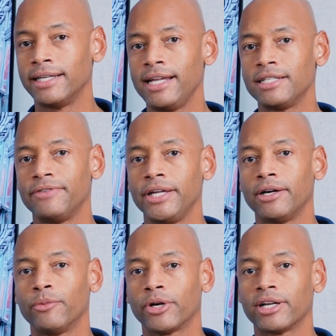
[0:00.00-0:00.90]
In today's
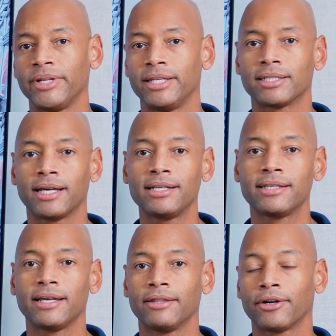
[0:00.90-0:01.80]
video, we're going to be
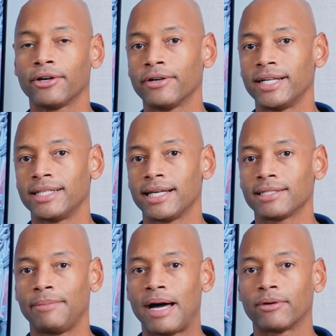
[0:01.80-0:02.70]
discussing the current
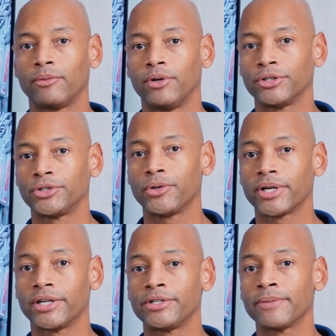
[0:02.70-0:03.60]
Tesla Powerwall
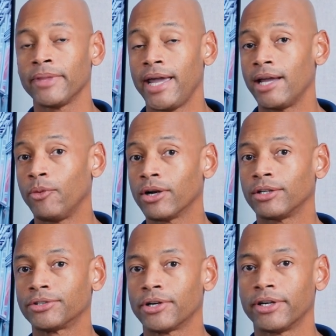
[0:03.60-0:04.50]
shortage and what
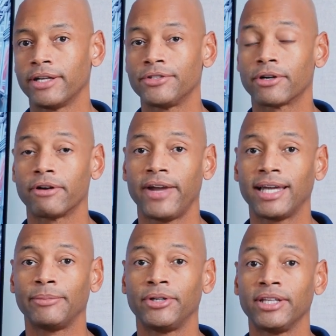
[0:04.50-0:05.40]
alternatives are
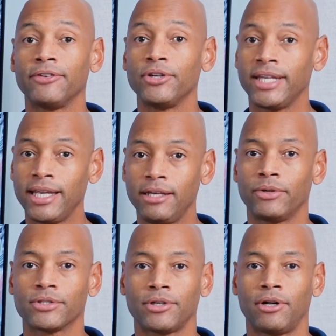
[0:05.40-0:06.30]
available if you need
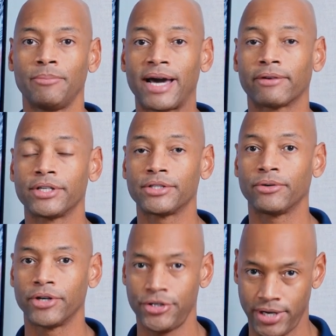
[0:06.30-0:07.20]
to install battery
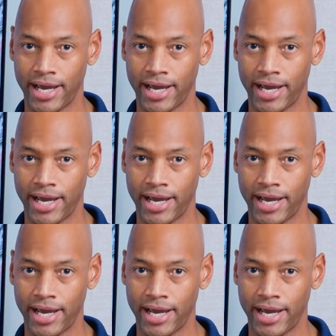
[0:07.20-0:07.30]
storage